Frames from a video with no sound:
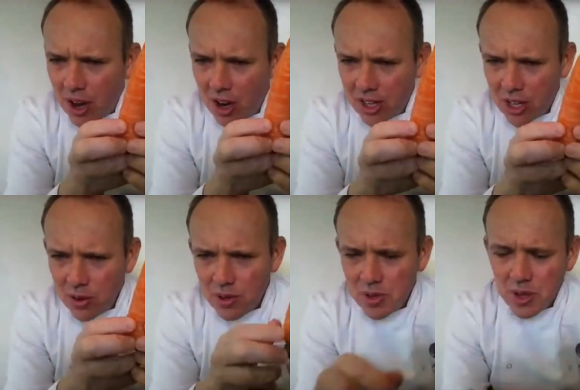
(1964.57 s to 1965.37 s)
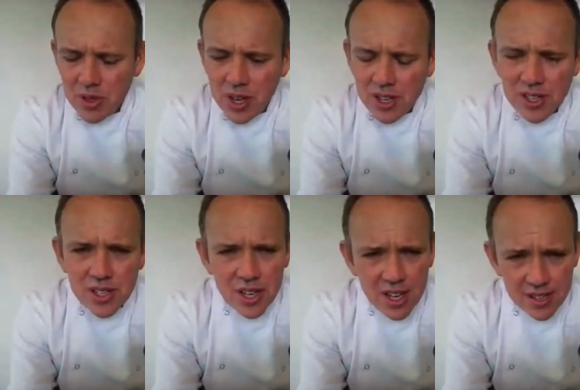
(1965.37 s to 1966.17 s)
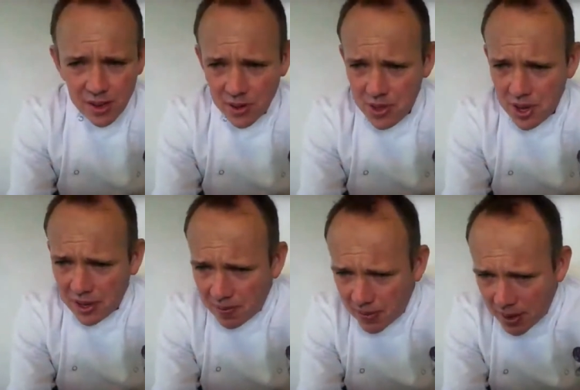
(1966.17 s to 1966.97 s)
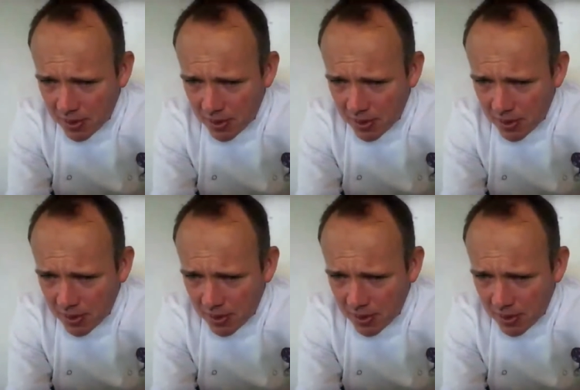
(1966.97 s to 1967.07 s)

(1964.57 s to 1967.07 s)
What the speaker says: argued that this is long and thin.